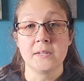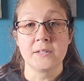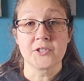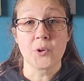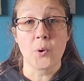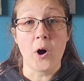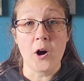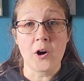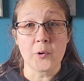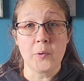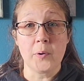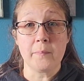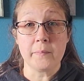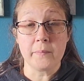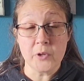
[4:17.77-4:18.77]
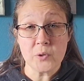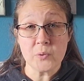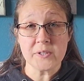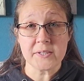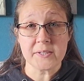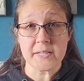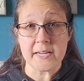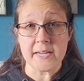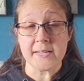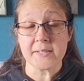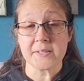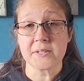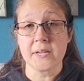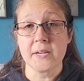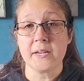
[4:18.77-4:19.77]
So autoimmune
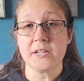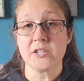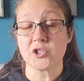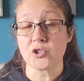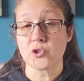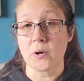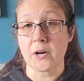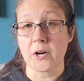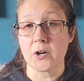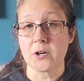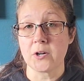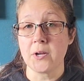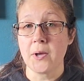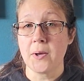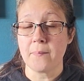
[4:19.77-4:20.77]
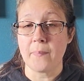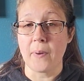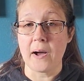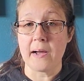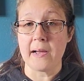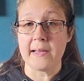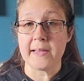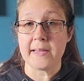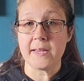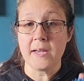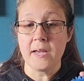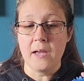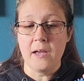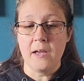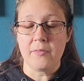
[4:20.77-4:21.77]
disease is triggered by
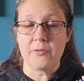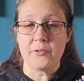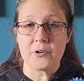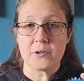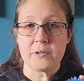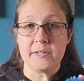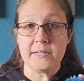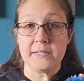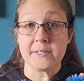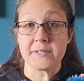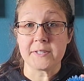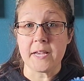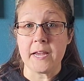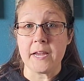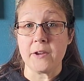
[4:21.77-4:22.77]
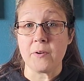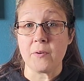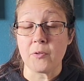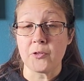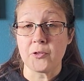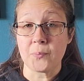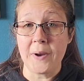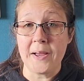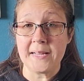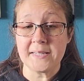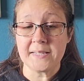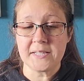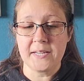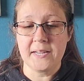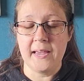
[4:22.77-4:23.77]
there is a
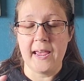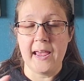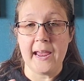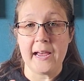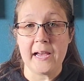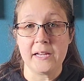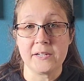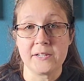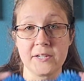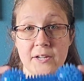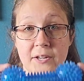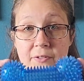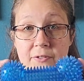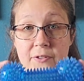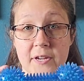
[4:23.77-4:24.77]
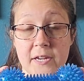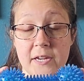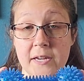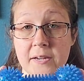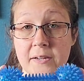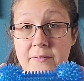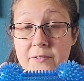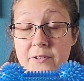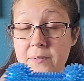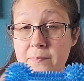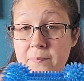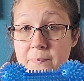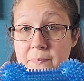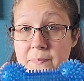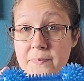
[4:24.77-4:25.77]
threat, and the
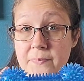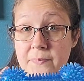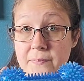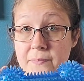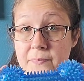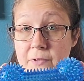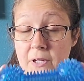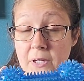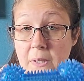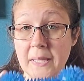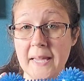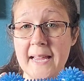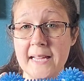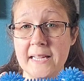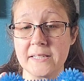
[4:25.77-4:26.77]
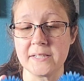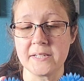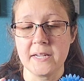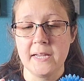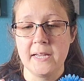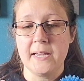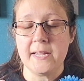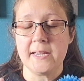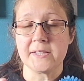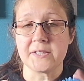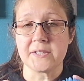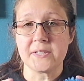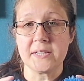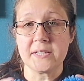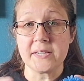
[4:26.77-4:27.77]
gland is
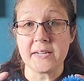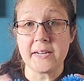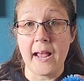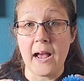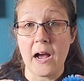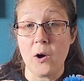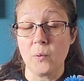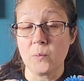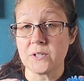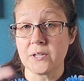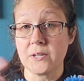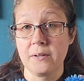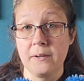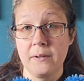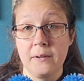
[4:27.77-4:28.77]
sending out